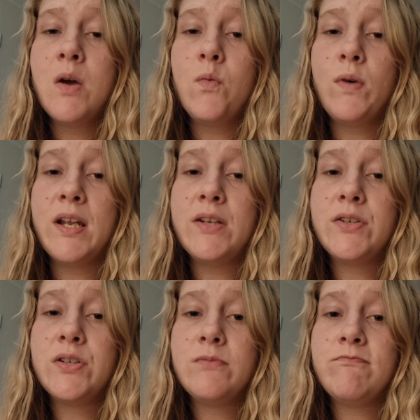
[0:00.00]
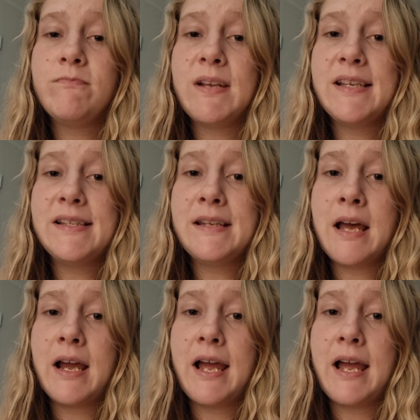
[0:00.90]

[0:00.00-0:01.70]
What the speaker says: which is not